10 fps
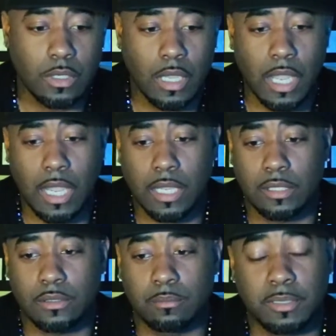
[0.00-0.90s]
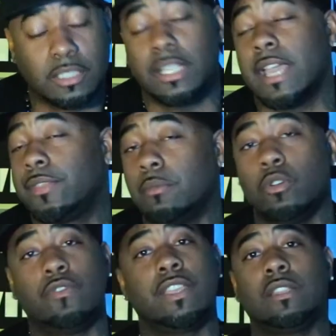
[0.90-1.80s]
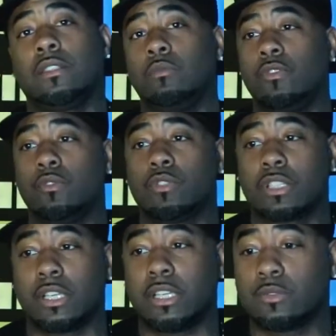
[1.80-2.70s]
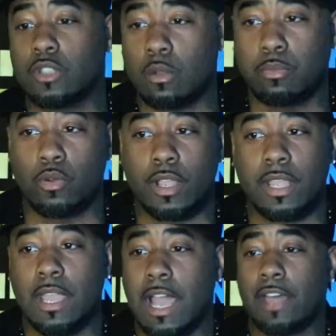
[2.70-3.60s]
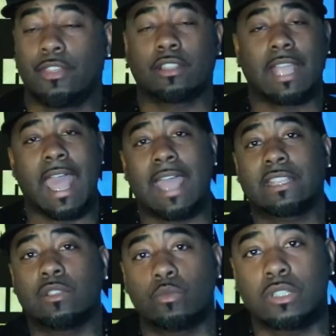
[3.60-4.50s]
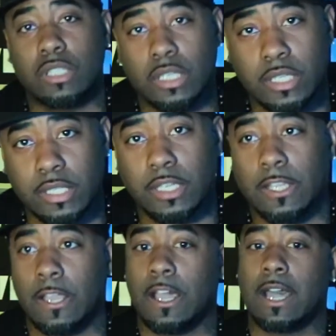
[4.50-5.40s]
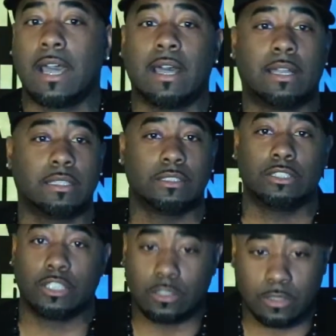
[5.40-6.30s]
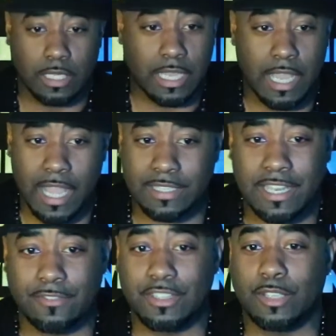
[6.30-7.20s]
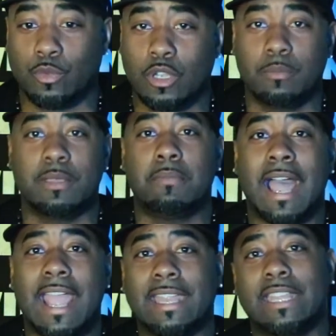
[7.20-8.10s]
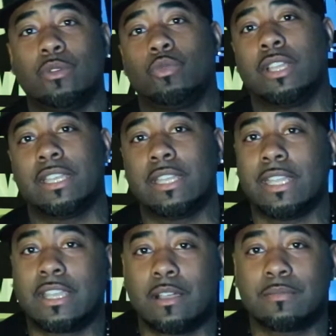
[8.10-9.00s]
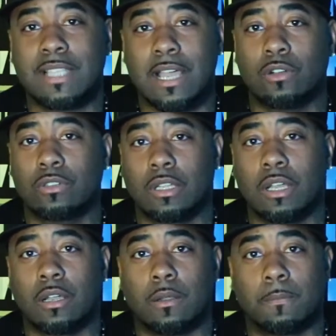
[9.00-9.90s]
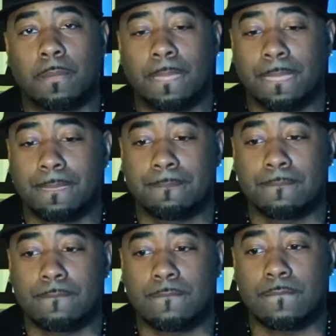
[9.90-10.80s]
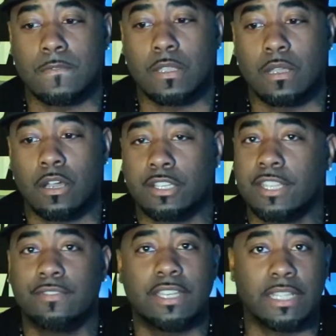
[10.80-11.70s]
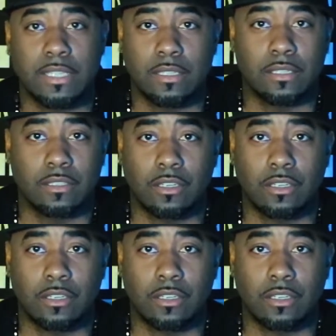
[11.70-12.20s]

but yeah, the movie was good. It was on point. I thought the acting was good. I definitely will be buying it when it comes out on DVD.